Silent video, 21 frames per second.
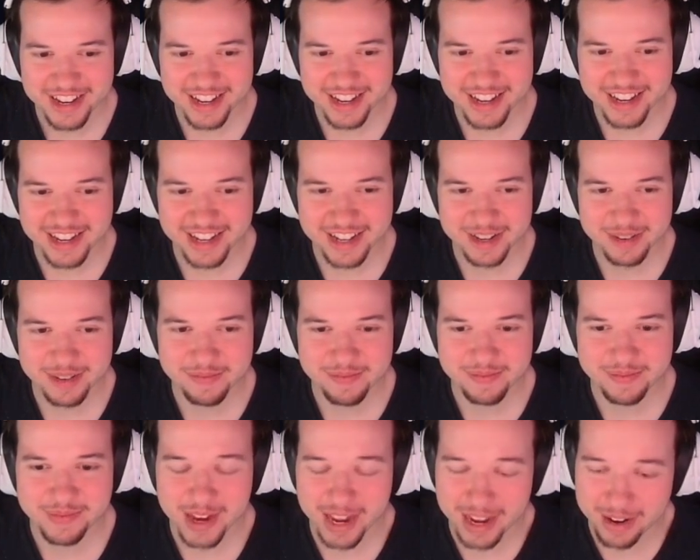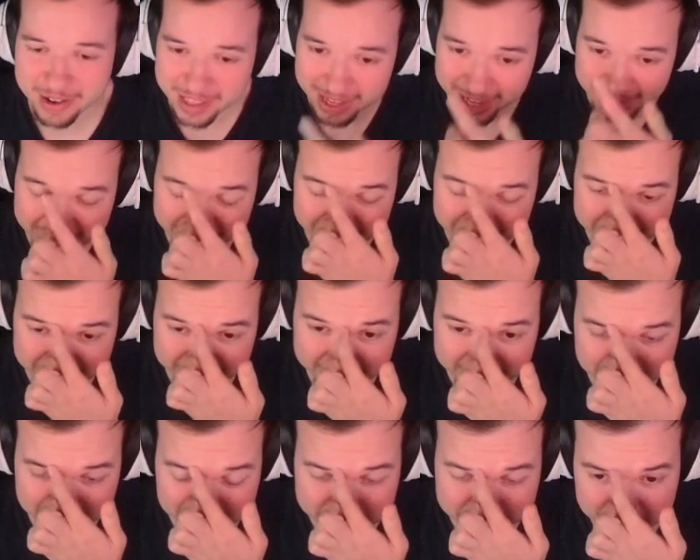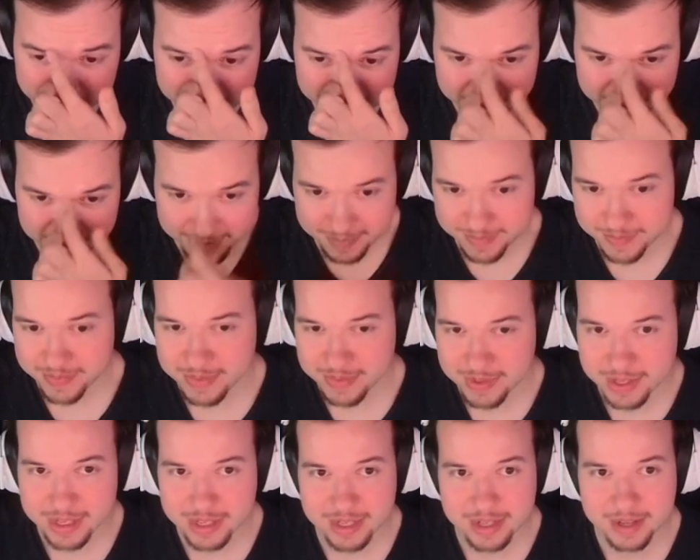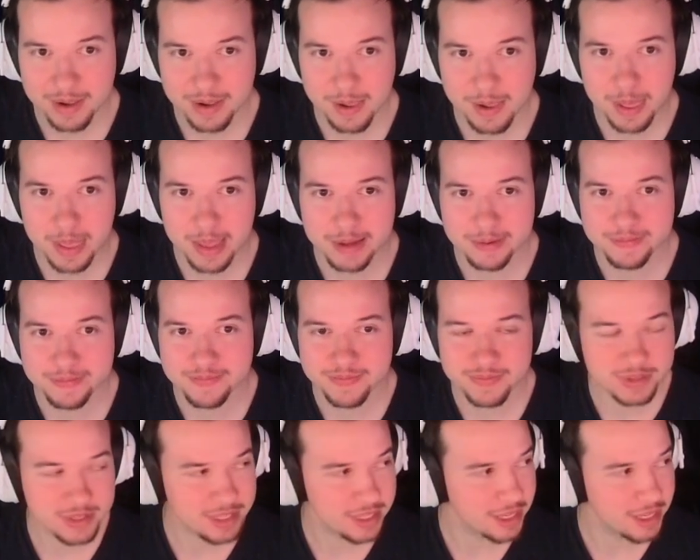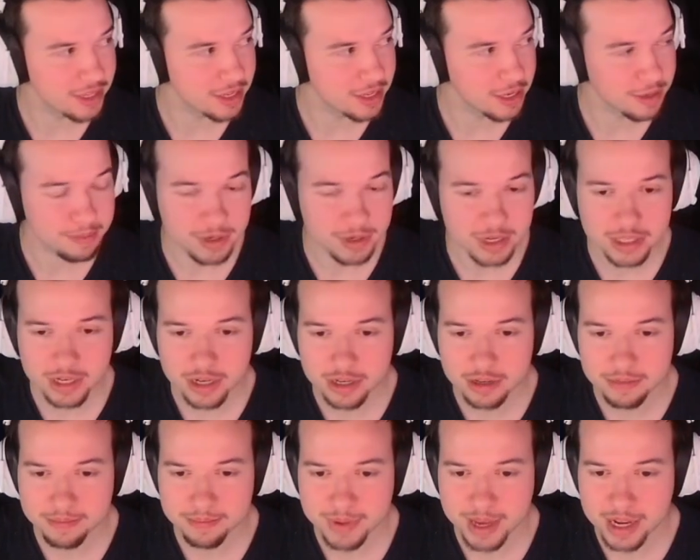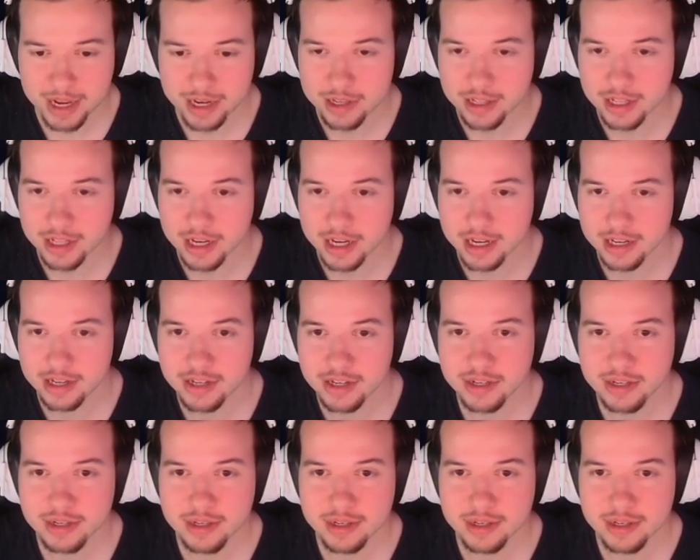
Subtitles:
I really got nothing else, man. Still on a pretty darn bad clock.